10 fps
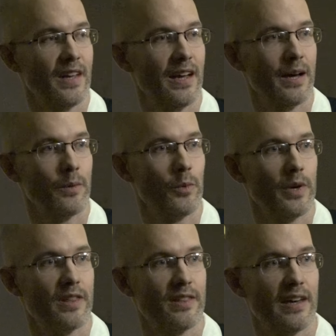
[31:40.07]
uh,
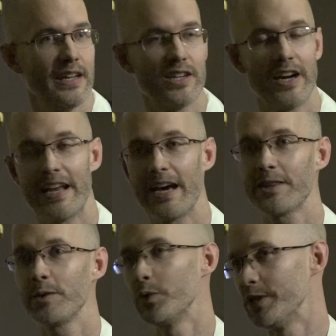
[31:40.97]
with uh,
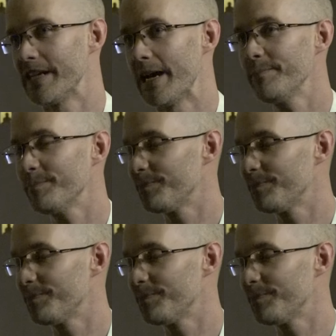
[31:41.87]
Dianatha one day,